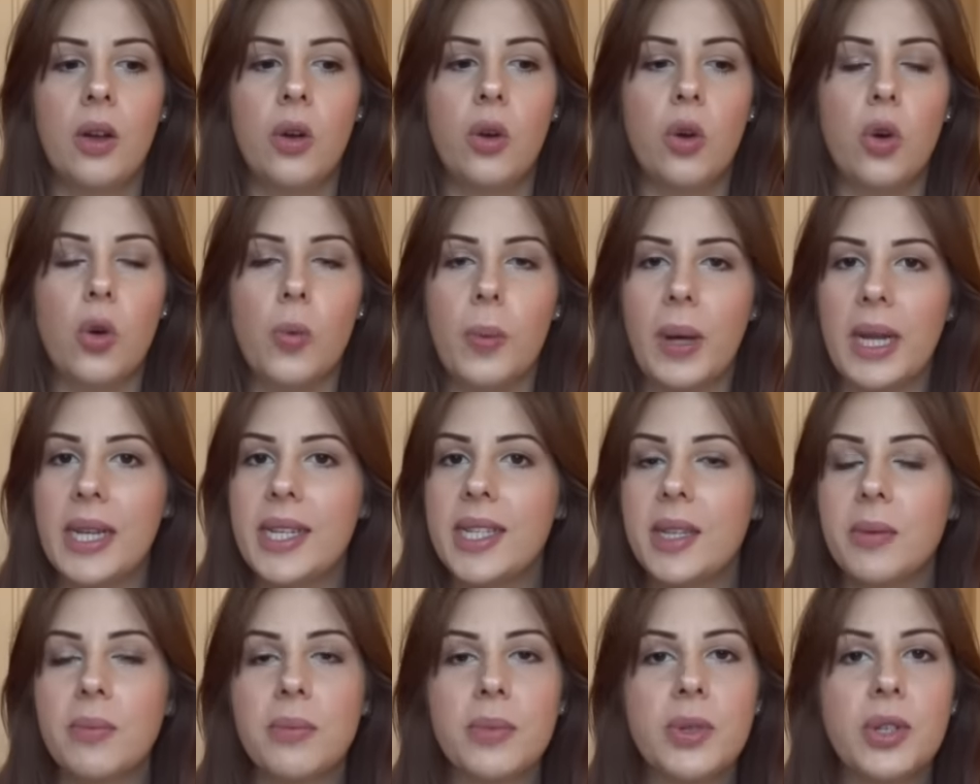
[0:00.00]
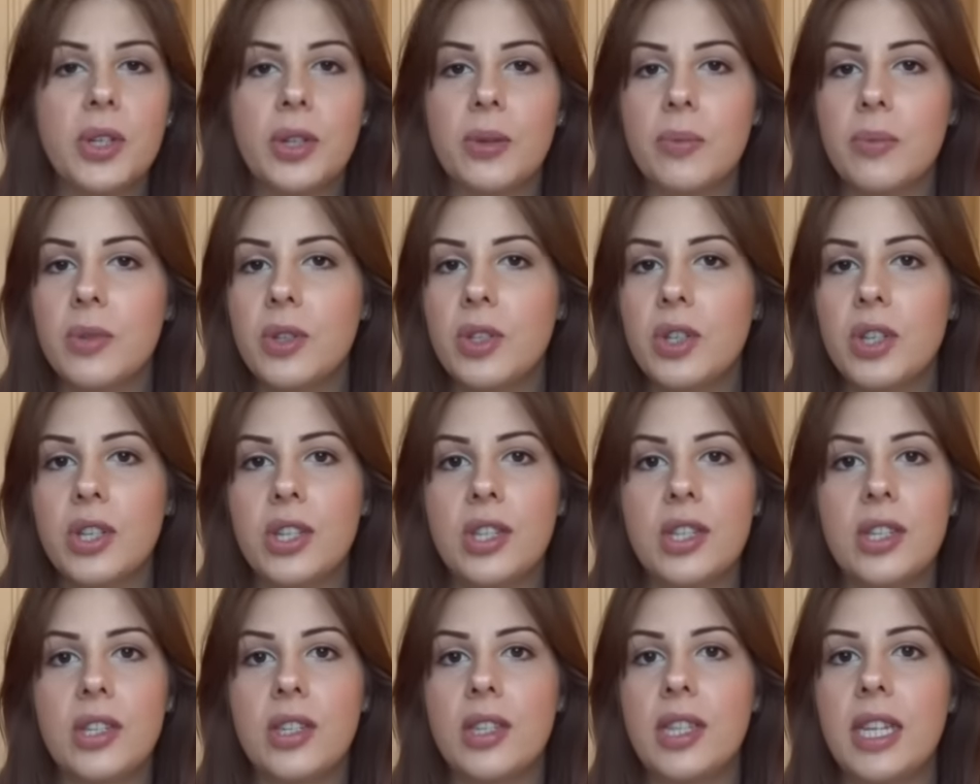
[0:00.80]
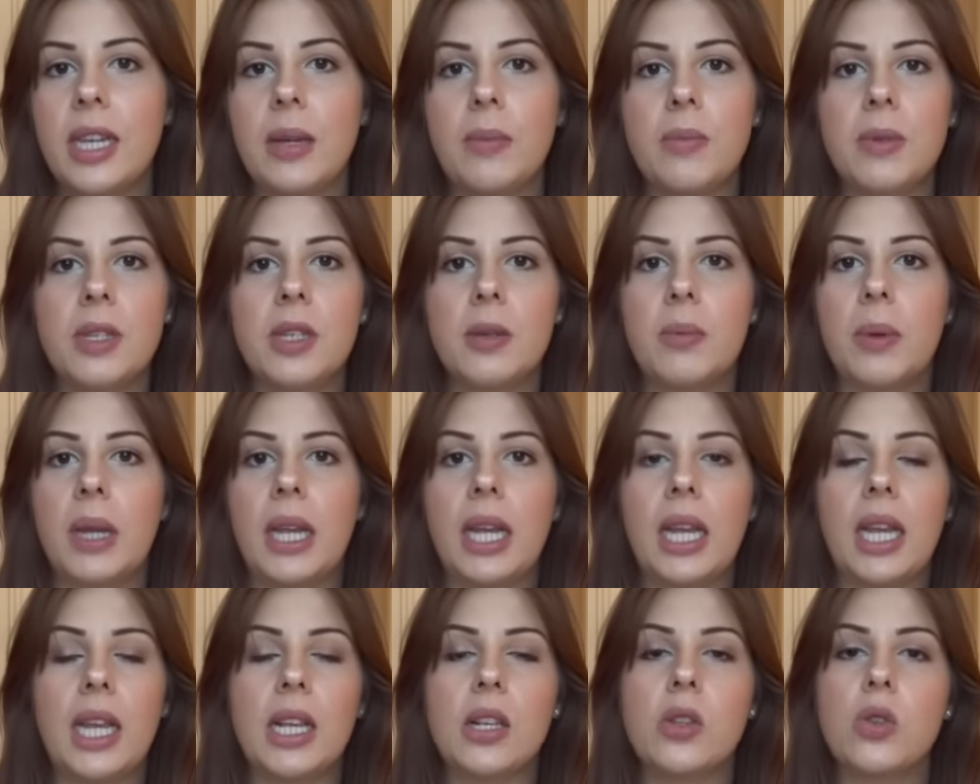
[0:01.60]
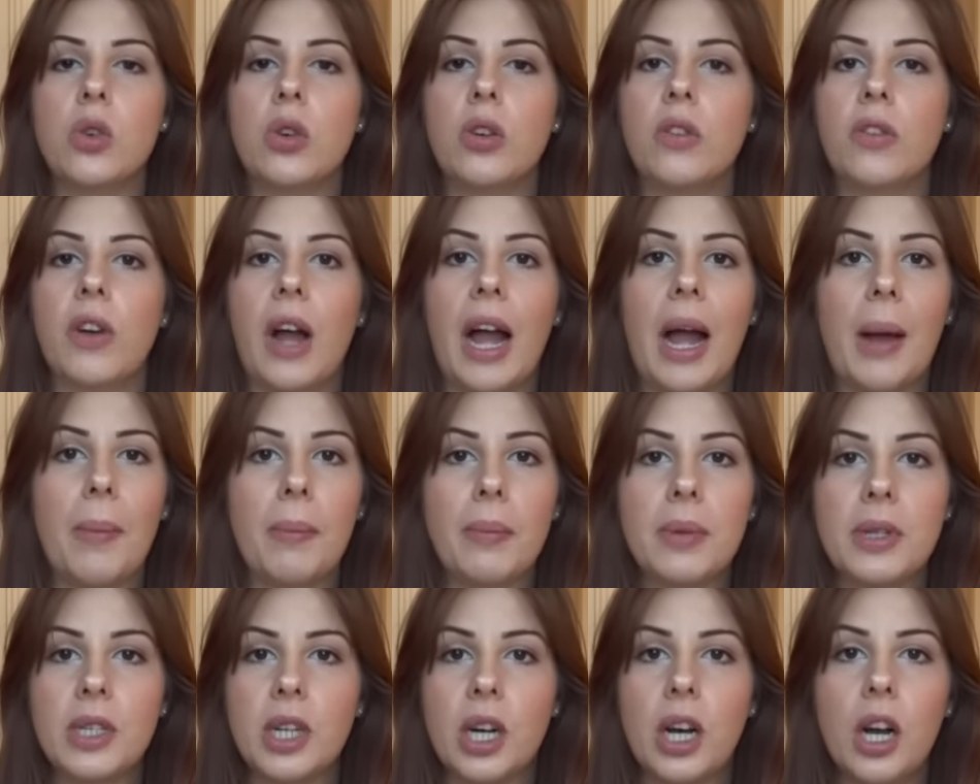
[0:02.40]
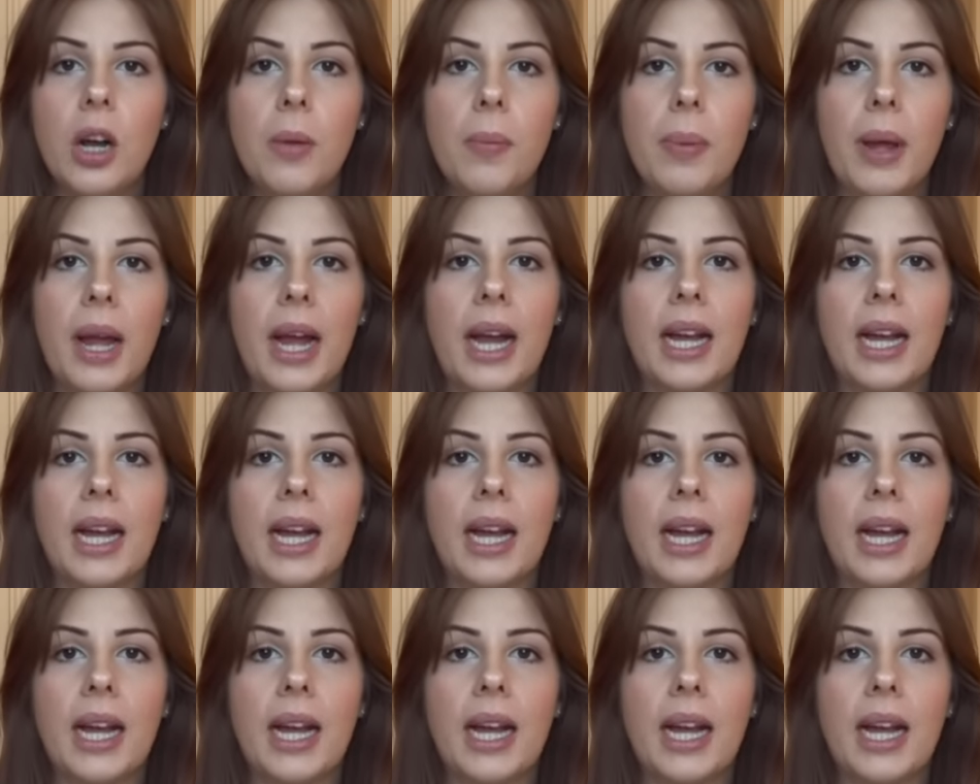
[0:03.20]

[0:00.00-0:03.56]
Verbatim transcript: all my symptoms just seem to be sort of amped up,